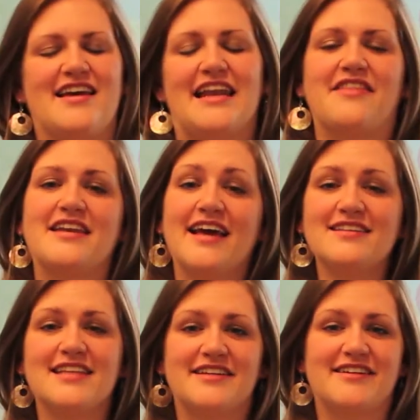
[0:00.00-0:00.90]
Now the
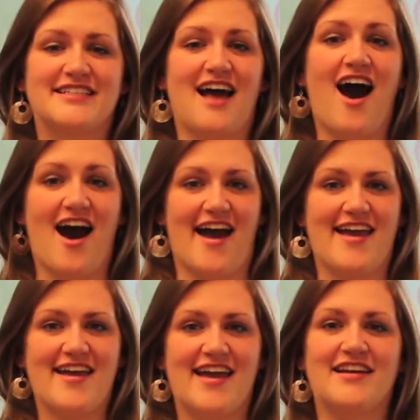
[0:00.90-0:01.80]
next letter is
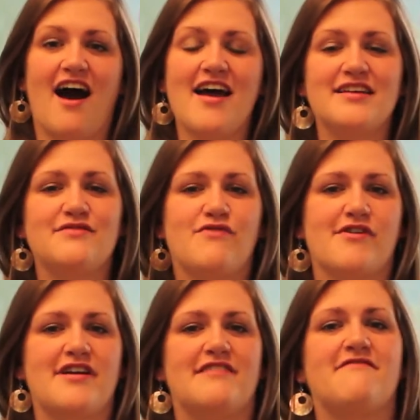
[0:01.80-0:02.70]
I, and I is
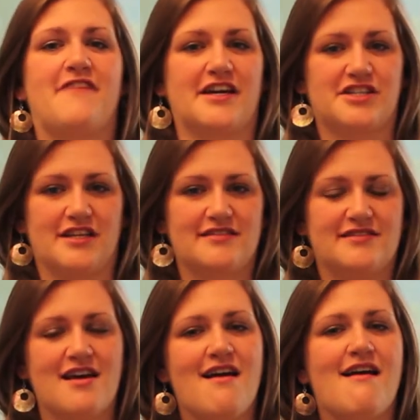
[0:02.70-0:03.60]
for
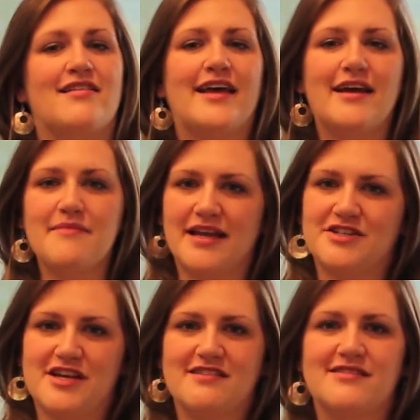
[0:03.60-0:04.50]
infections. Like I
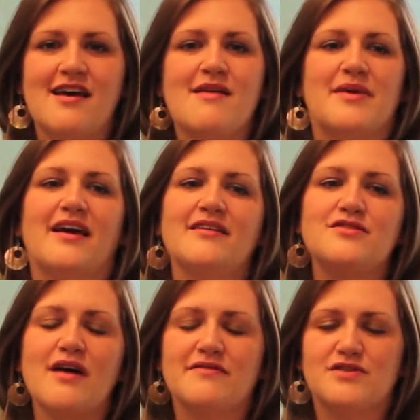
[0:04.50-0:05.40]
mentioned, because
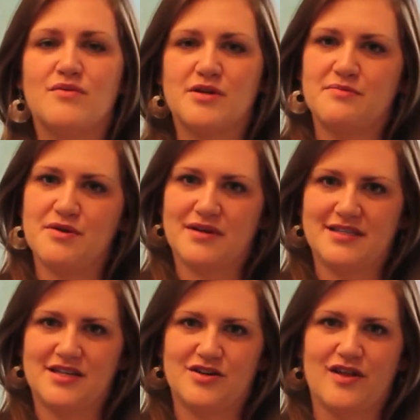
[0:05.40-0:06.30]
you have so much
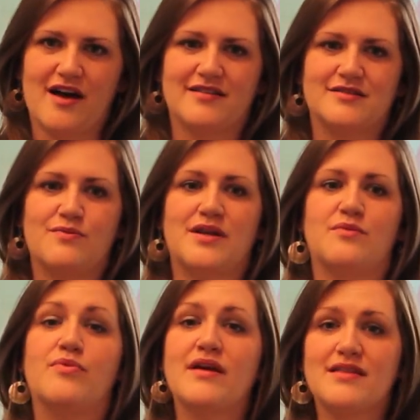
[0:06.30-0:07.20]
mucus in your lungs, when
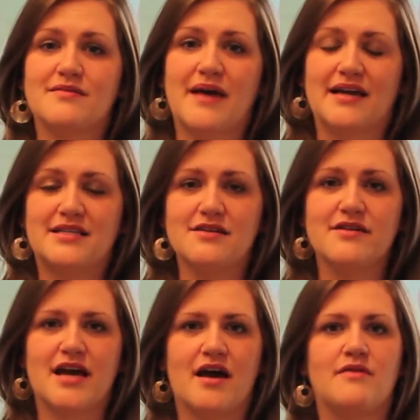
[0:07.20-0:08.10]
you breathe in
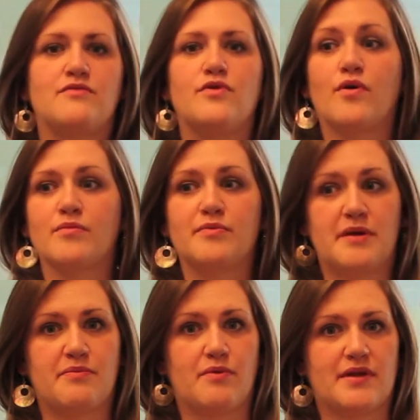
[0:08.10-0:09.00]
bacteria, normal
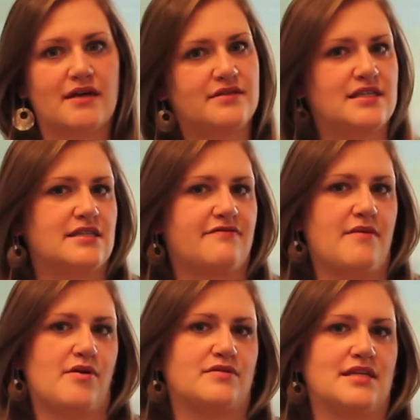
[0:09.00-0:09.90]
people without cystic
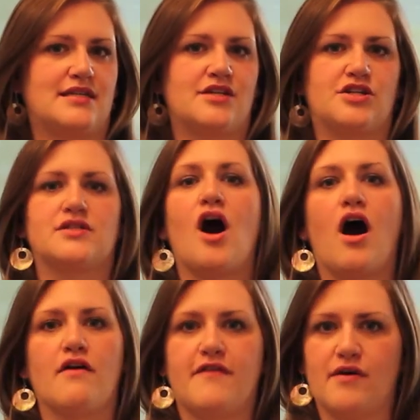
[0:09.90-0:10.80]
fibrosis can just
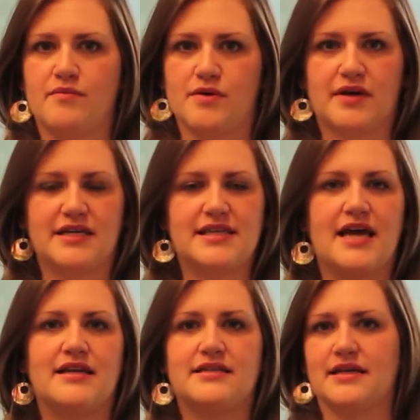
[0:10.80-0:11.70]
cough out mucus
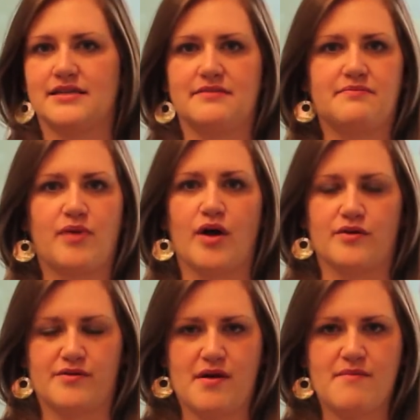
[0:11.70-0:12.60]
and it doesn't
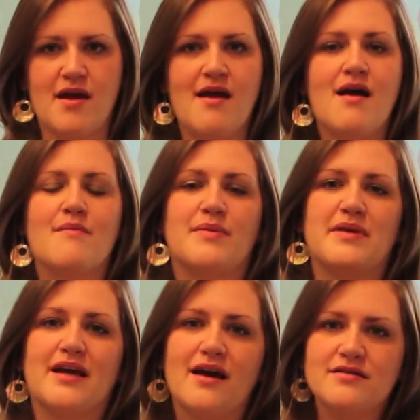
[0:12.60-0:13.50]
bother them. But
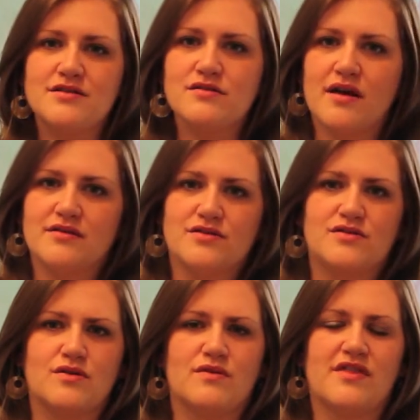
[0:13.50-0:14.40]
because your lungs are
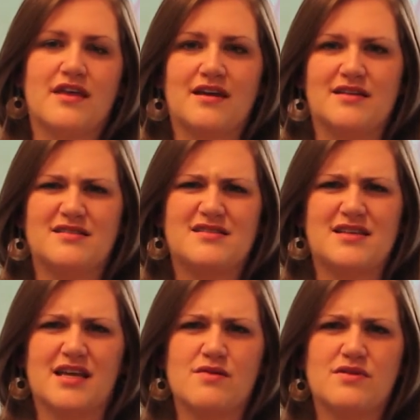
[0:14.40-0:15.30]
so thick and
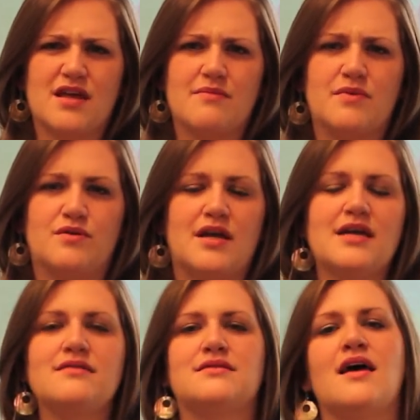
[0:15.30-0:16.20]
sticky with that
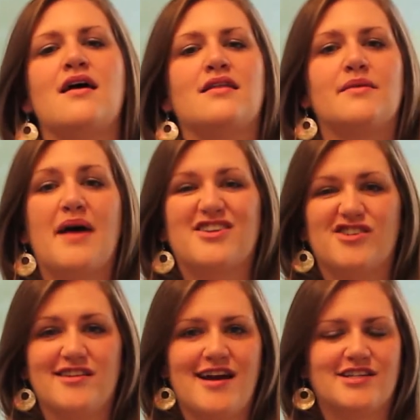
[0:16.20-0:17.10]
mucus, the
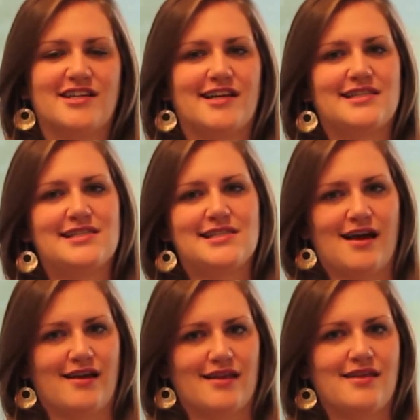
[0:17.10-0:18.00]
bacteria actually gets
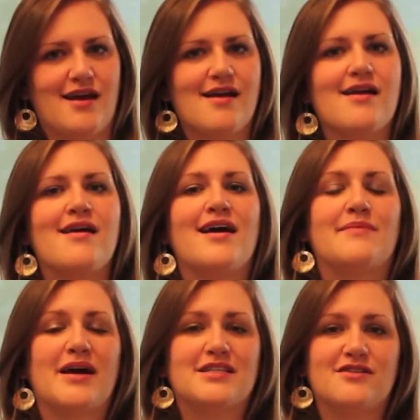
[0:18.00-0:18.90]
stuck in there.
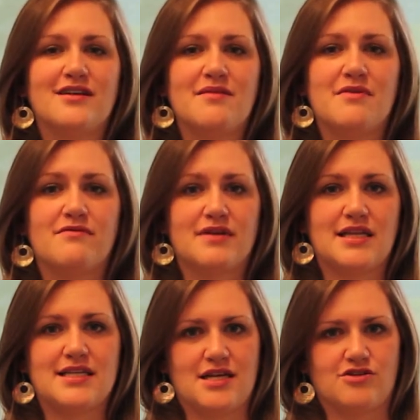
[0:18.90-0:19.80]
And bacteria can be
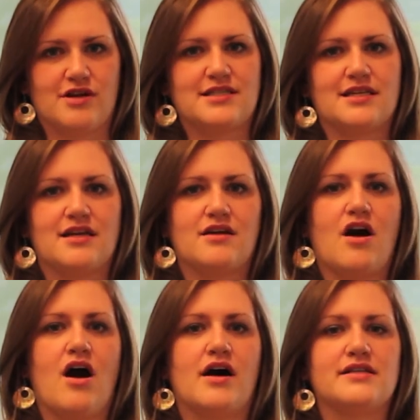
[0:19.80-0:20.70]
really dangerous and can
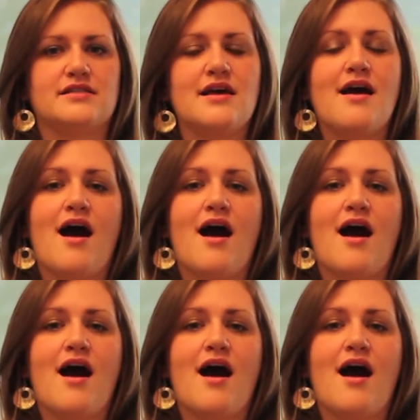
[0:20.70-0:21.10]
cause